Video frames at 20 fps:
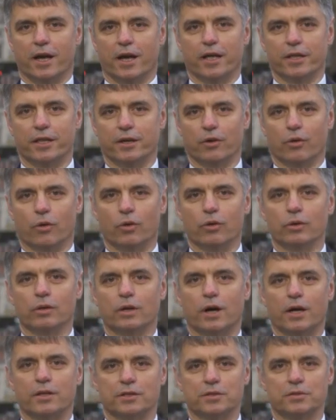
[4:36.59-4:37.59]
and
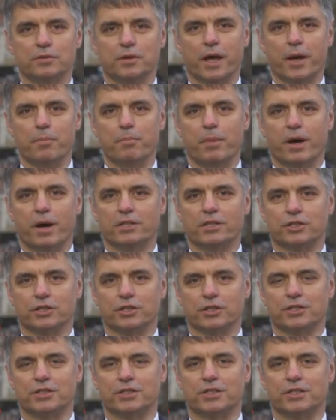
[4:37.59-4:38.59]
all other names
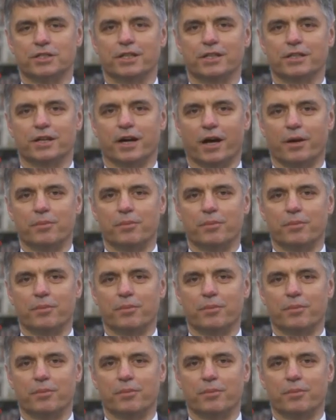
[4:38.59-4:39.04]
mentioned.